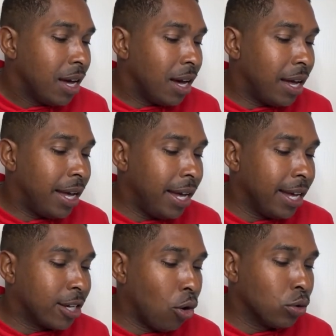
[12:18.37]
a
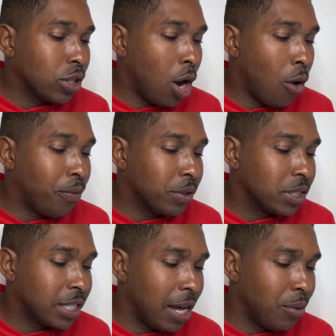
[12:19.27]
head coach offer to
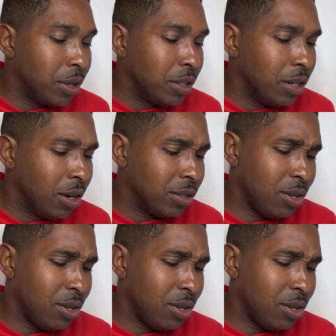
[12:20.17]
stay with the Ducks.